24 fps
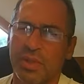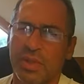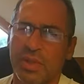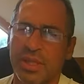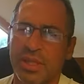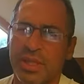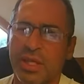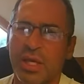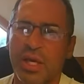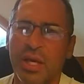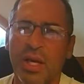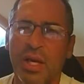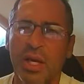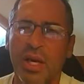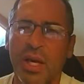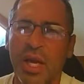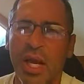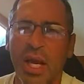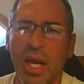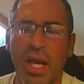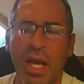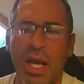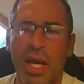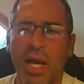
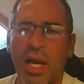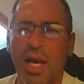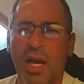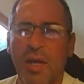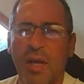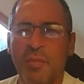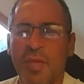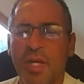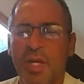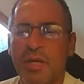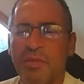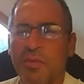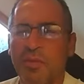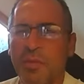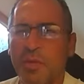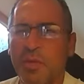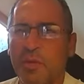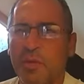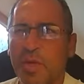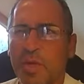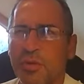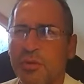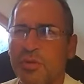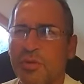I remember
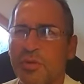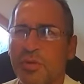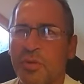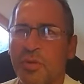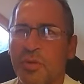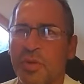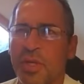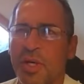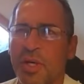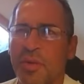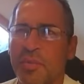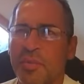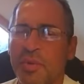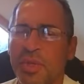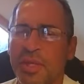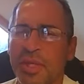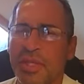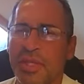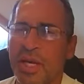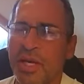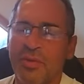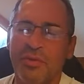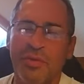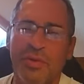when I was growing up,
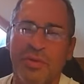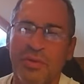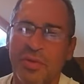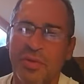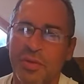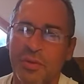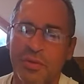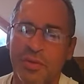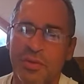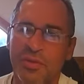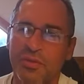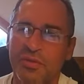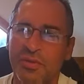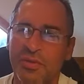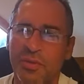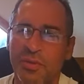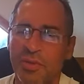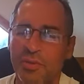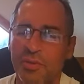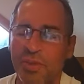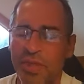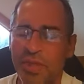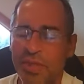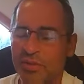I don't even know what the float
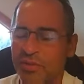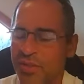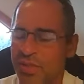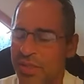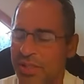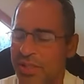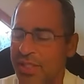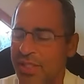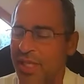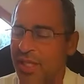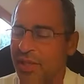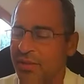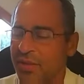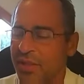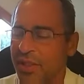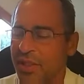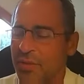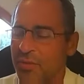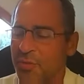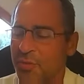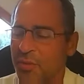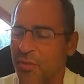on pedals is nowadays,